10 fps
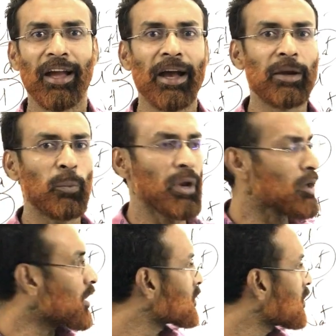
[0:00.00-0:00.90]
And when
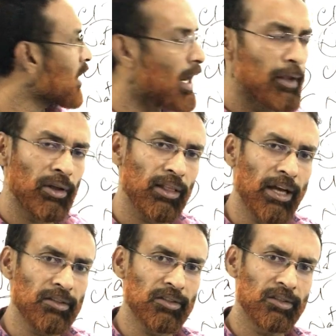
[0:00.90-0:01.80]
you consider the ionic
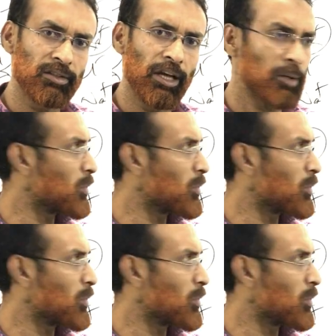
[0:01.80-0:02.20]
lattice, that